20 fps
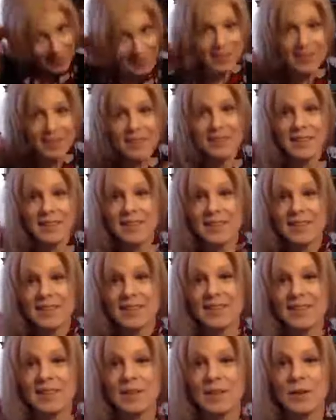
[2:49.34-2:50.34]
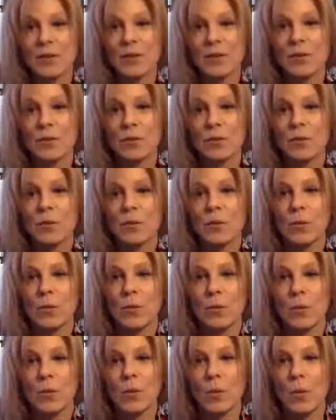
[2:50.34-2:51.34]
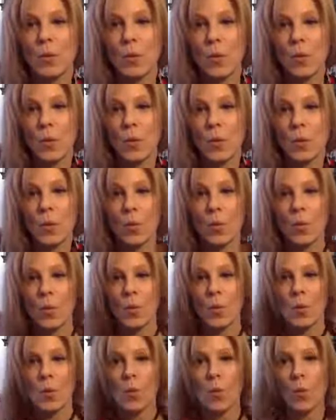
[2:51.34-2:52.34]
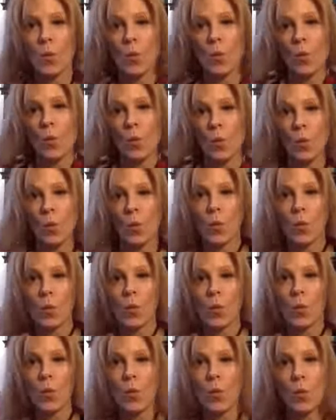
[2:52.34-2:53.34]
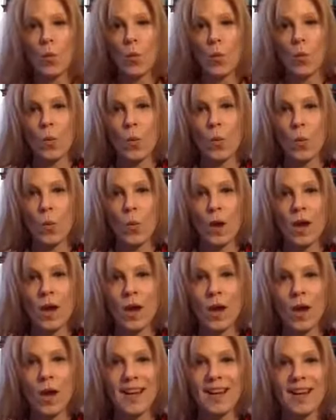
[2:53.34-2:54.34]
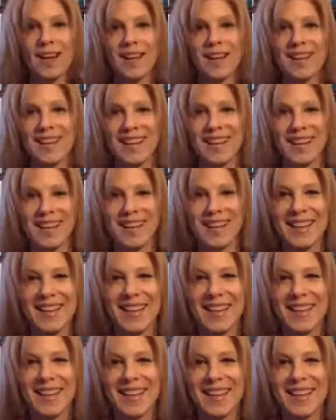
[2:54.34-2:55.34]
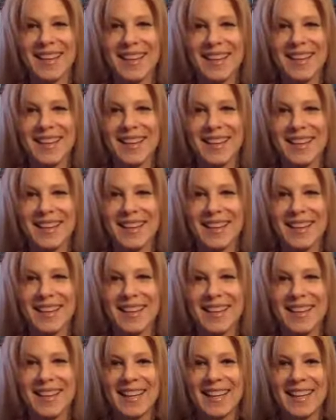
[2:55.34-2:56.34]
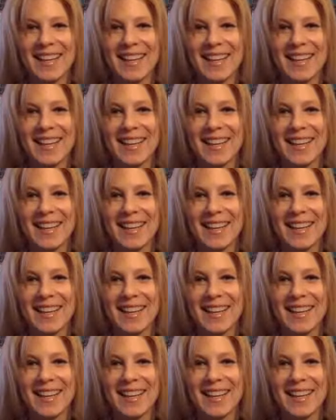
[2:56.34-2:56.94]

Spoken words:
This person isn't speaking.